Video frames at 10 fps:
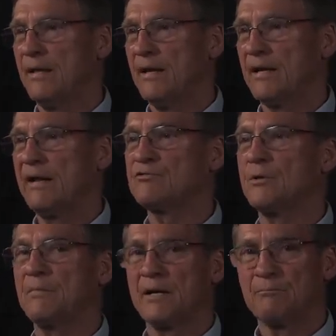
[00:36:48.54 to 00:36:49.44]
and have
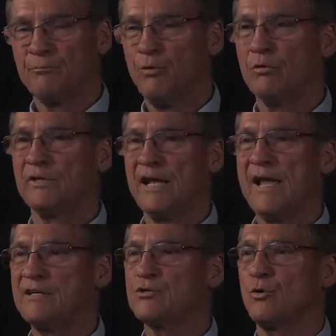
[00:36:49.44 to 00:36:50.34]
somebody pull the
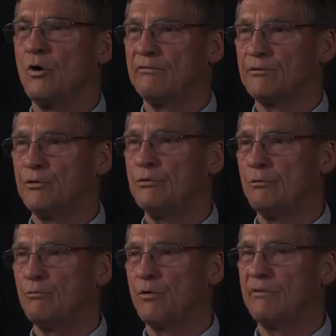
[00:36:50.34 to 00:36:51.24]
ants off you
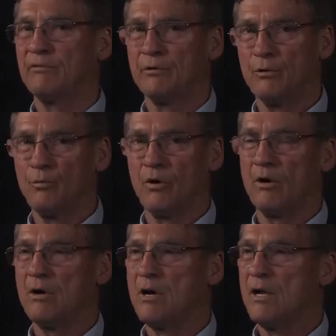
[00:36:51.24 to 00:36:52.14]
wherever they
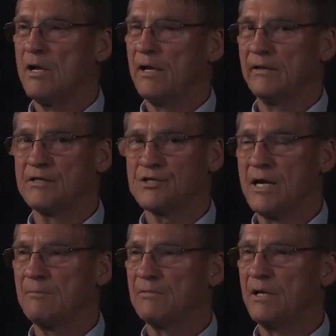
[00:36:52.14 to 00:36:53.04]
were, and the
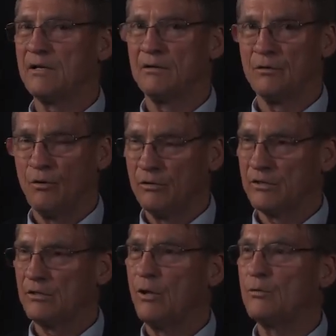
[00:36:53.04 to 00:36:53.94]
same thing on all
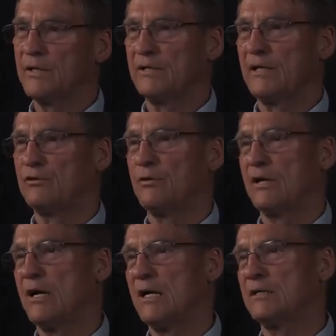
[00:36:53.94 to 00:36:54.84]
the clothing that you
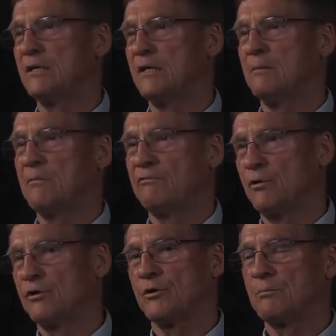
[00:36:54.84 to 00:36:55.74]
had on
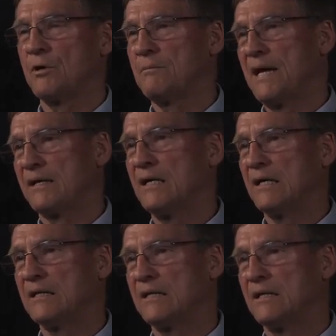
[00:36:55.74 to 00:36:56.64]
before you could put them back
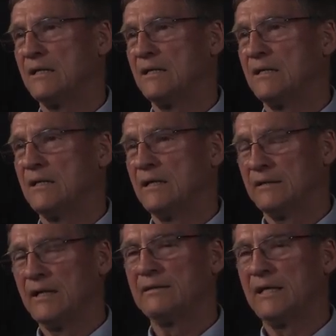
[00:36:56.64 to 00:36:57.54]
on. Yeah.
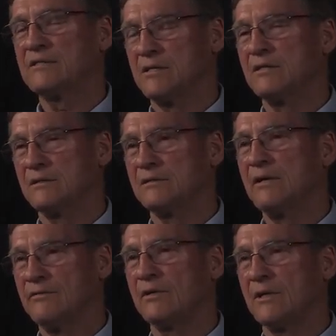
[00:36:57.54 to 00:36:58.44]
And that's a
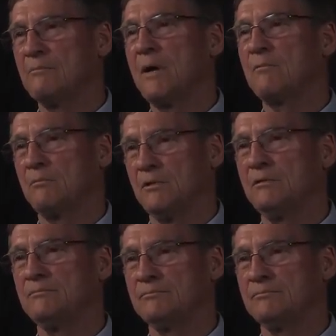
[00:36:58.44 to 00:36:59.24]
definitely memorable